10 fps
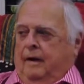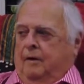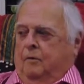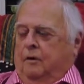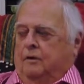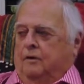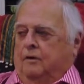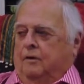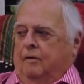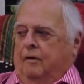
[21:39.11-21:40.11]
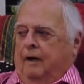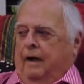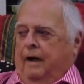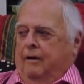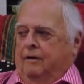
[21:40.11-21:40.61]
it wasn't the gray
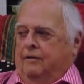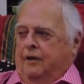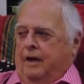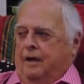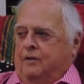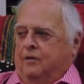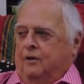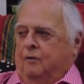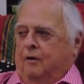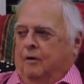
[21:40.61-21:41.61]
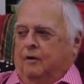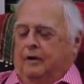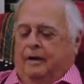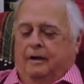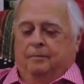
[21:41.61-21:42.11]
haired sage that
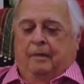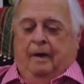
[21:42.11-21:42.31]
walked in,